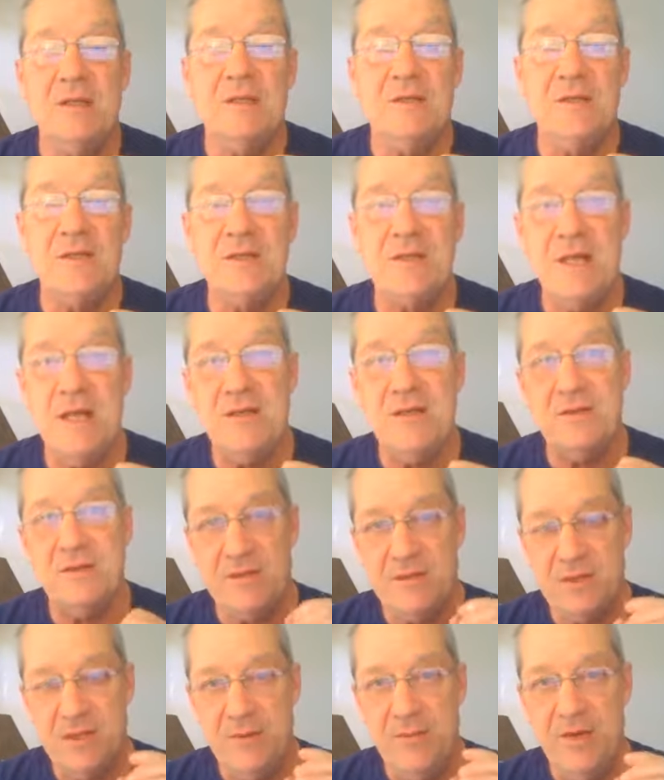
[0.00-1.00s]
Los
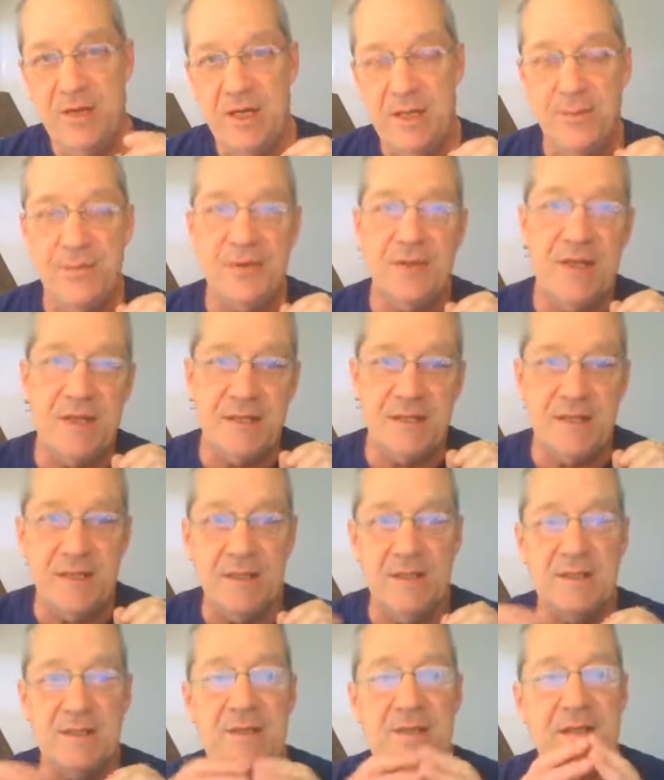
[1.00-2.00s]
Angeles Community Policing,
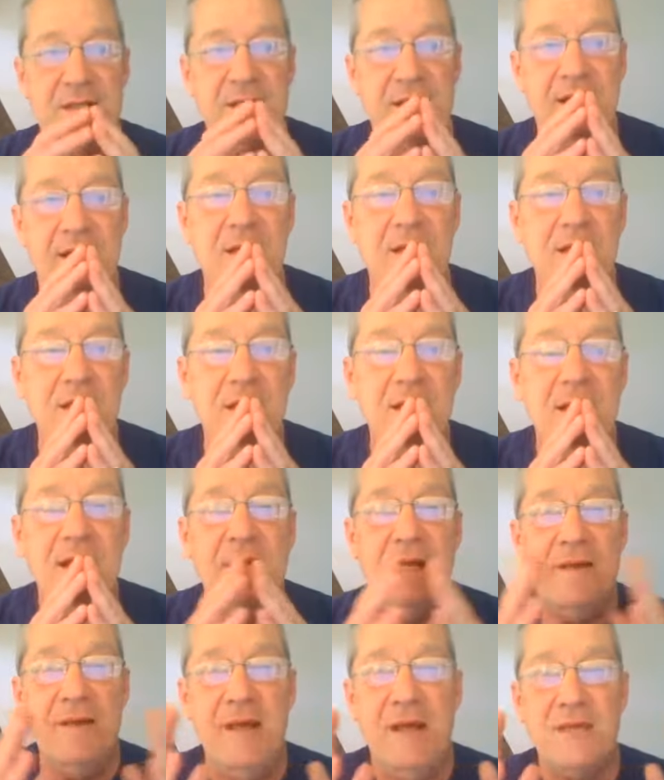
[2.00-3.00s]
listed there.
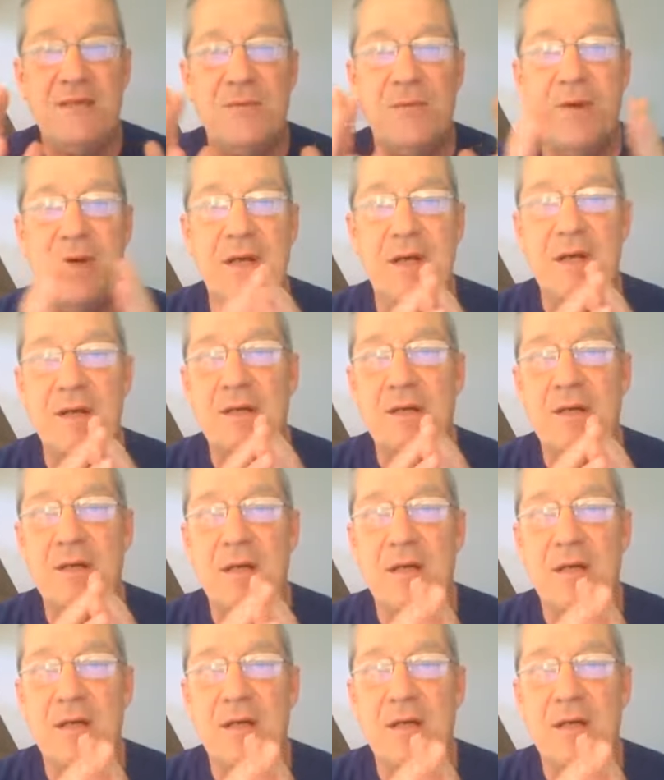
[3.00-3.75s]
And that's where